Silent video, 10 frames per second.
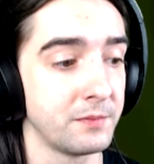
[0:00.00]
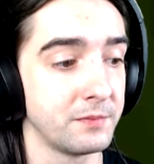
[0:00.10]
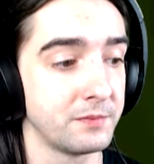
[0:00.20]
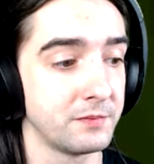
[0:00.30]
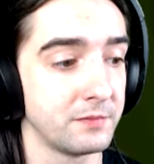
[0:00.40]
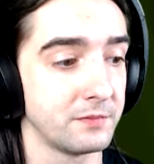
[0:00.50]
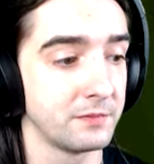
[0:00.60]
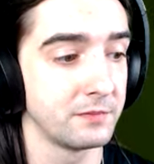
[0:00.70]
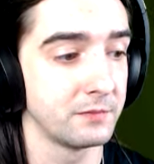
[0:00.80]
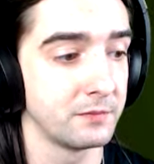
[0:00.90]

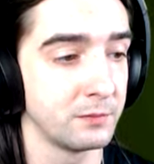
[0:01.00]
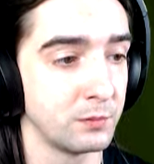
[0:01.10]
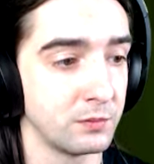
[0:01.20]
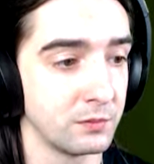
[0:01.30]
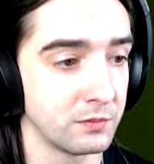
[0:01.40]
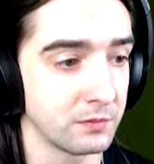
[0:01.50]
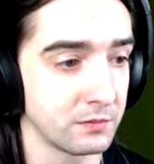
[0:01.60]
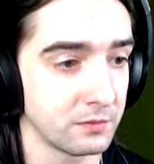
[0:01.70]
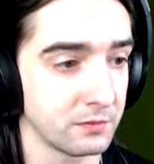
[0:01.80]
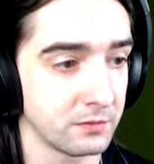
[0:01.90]

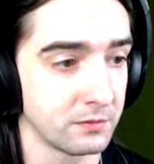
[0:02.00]
(silence)